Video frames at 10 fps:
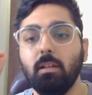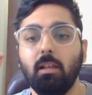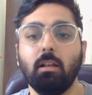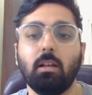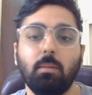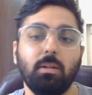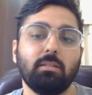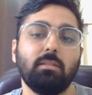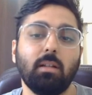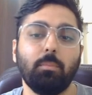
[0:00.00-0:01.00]
increments
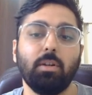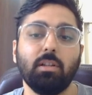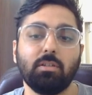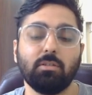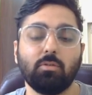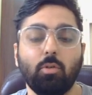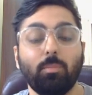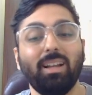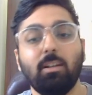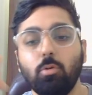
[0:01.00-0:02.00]
the repetition score
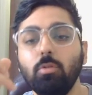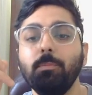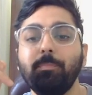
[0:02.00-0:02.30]
by 2,